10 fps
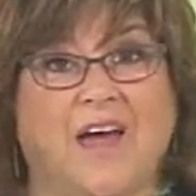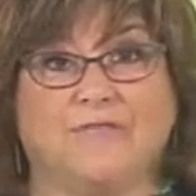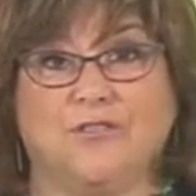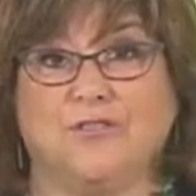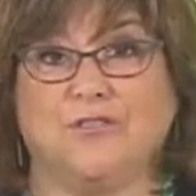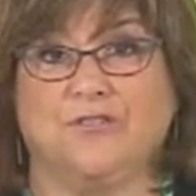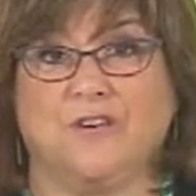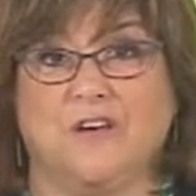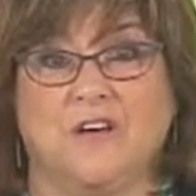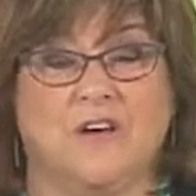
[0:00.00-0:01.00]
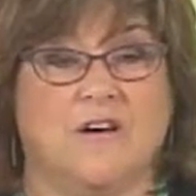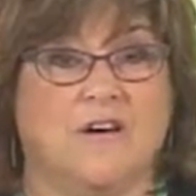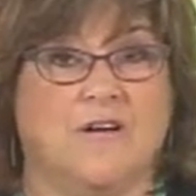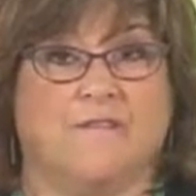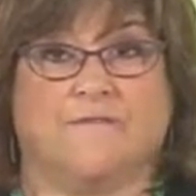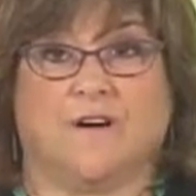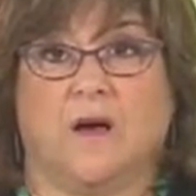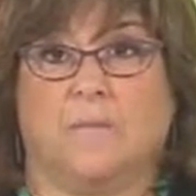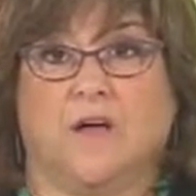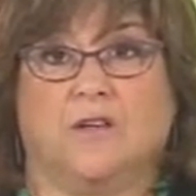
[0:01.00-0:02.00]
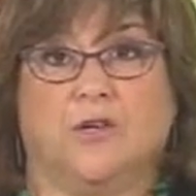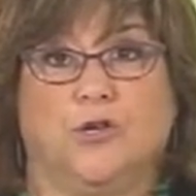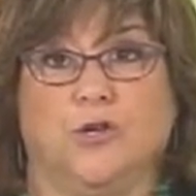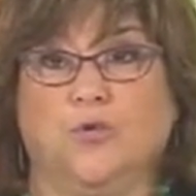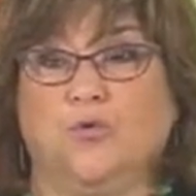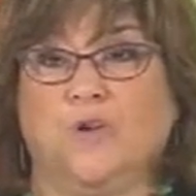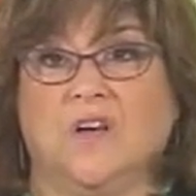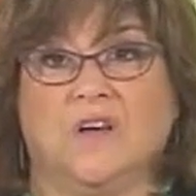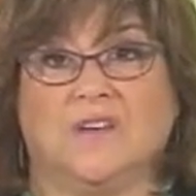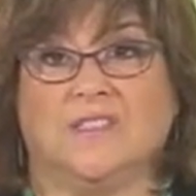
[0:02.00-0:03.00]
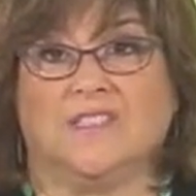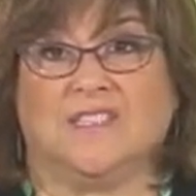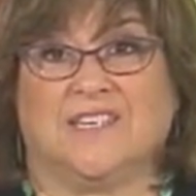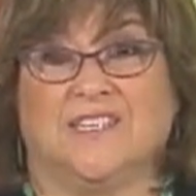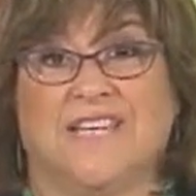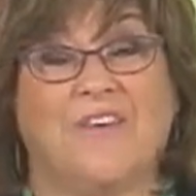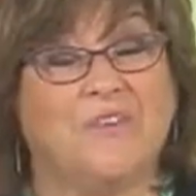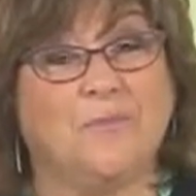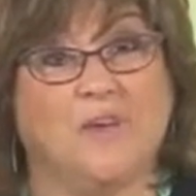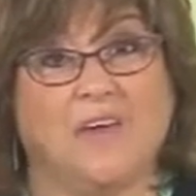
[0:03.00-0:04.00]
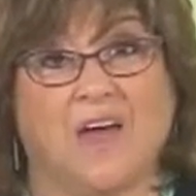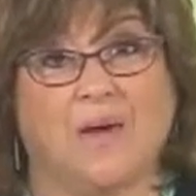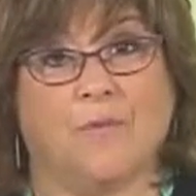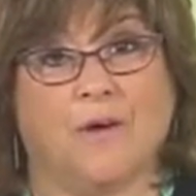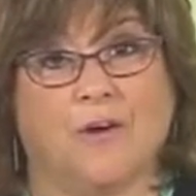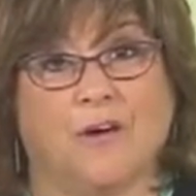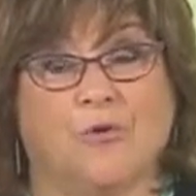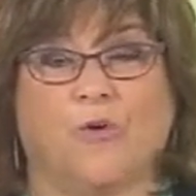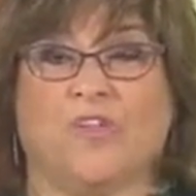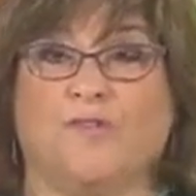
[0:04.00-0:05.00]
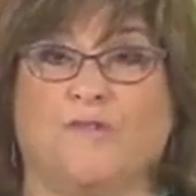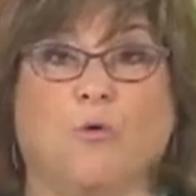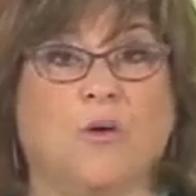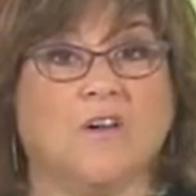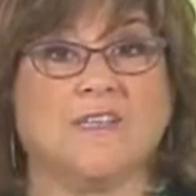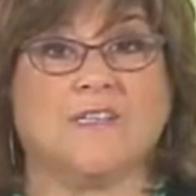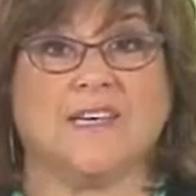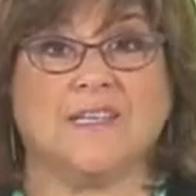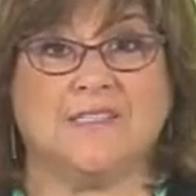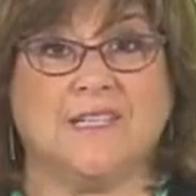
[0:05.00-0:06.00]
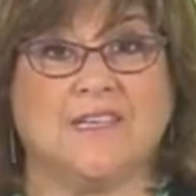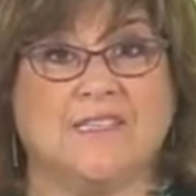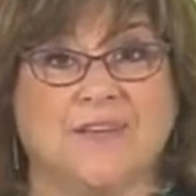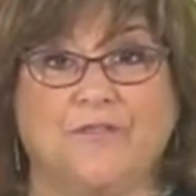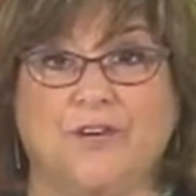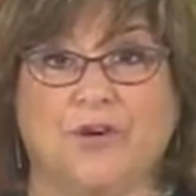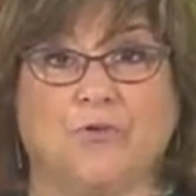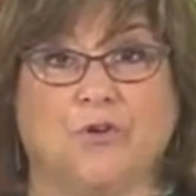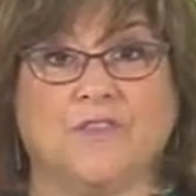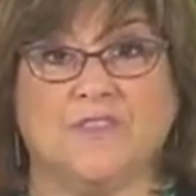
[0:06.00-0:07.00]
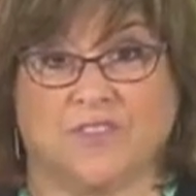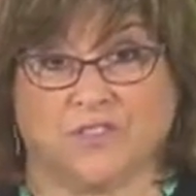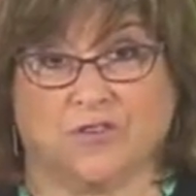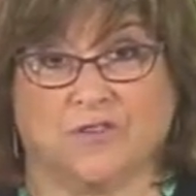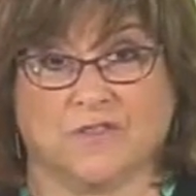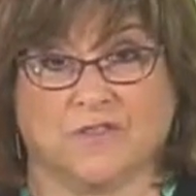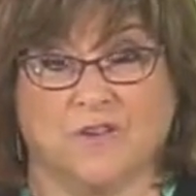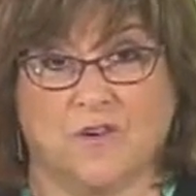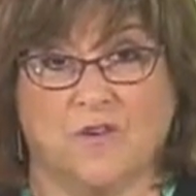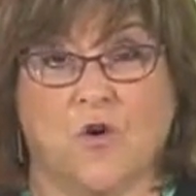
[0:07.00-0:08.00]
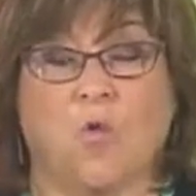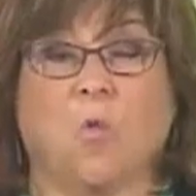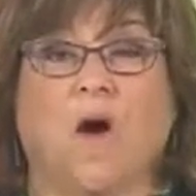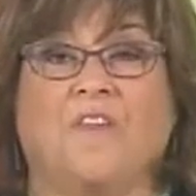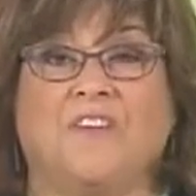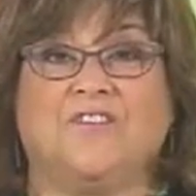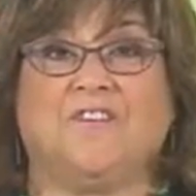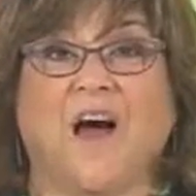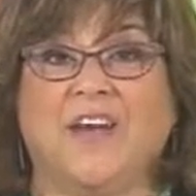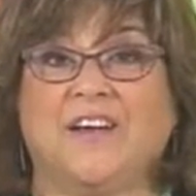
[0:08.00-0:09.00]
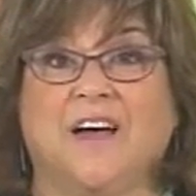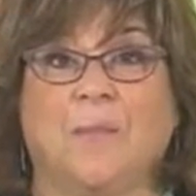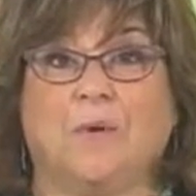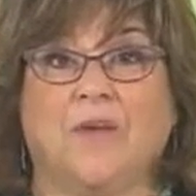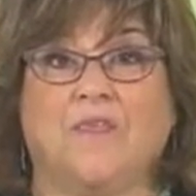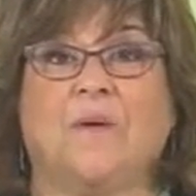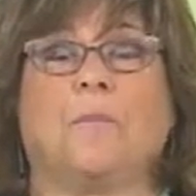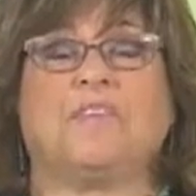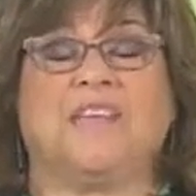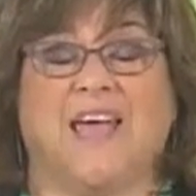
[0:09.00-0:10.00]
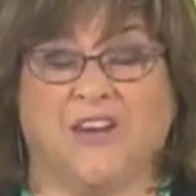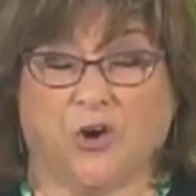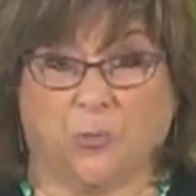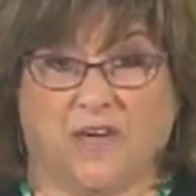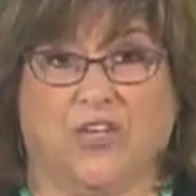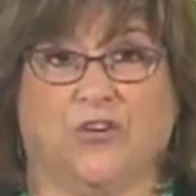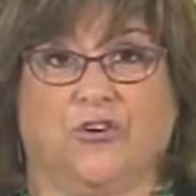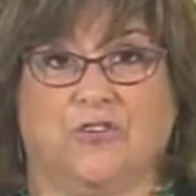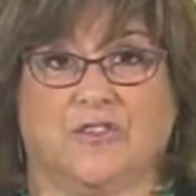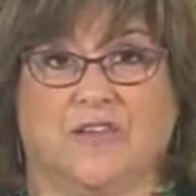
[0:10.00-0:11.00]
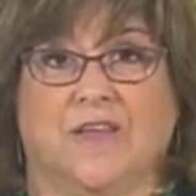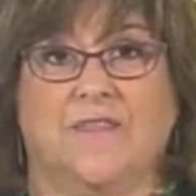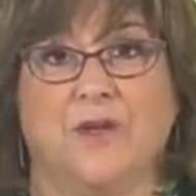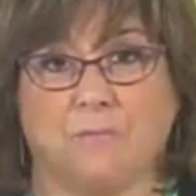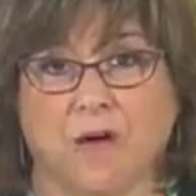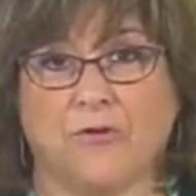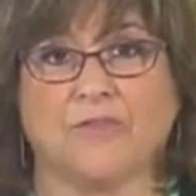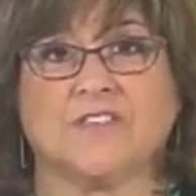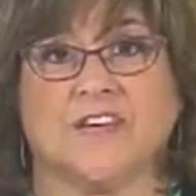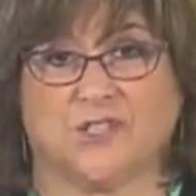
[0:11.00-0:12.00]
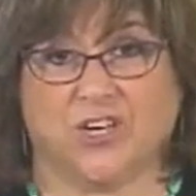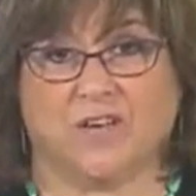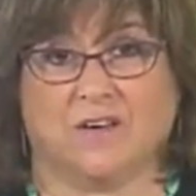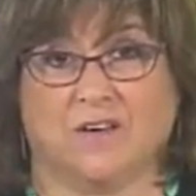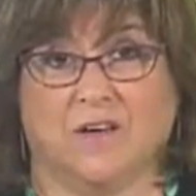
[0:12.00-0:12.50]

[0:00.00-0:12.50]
afternoon from noon to 7 p.m. with 4 60 to 70-year-old sisters while they divided up the potato peelers in their mother's kitchen.